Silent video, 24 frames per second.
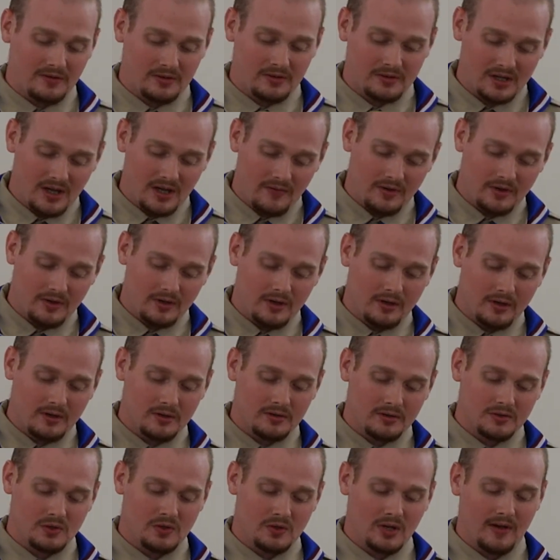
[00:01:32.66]
to 7
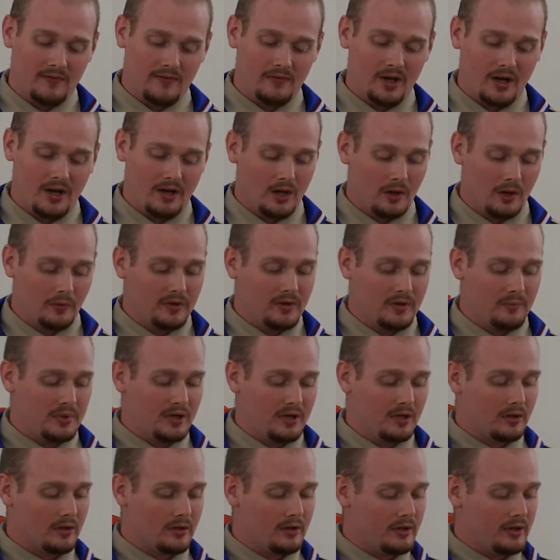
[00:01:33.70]
years, you have not only
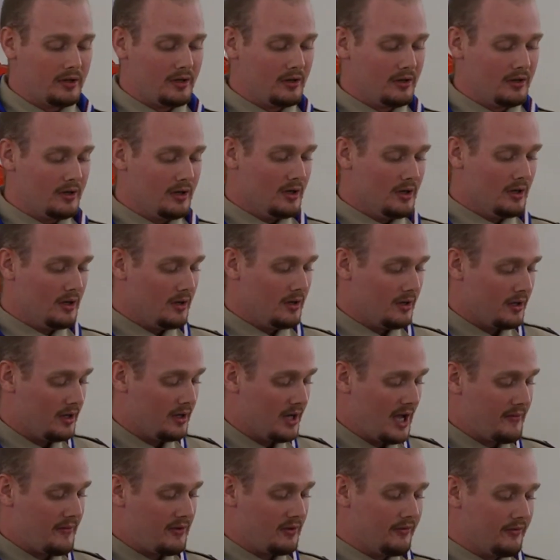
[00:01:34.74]
been learning and
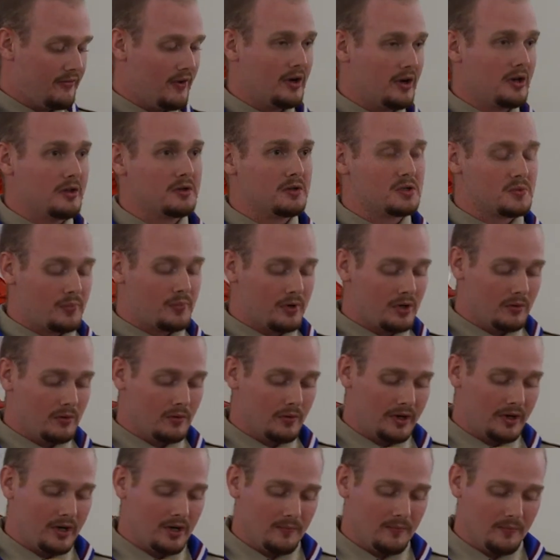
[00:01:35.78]
having fun in this
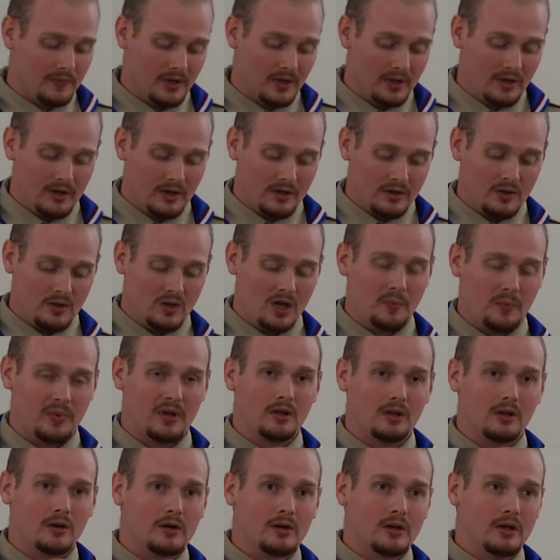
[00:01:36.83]
program, you have
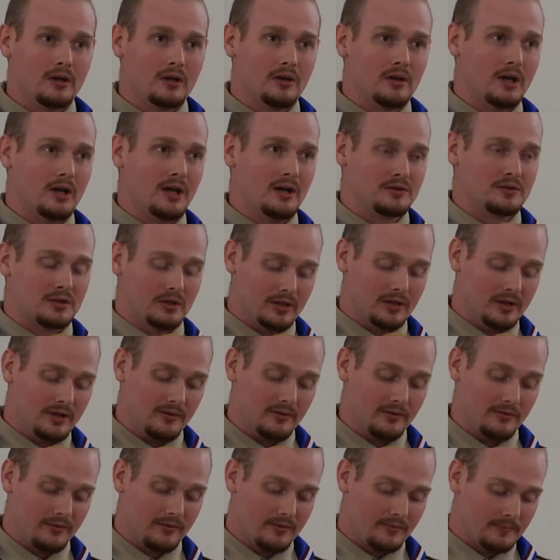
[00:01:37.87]
been learning how to
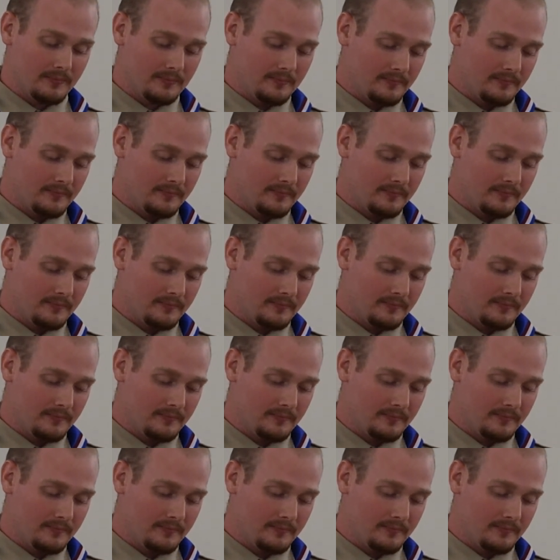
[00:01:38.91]
live.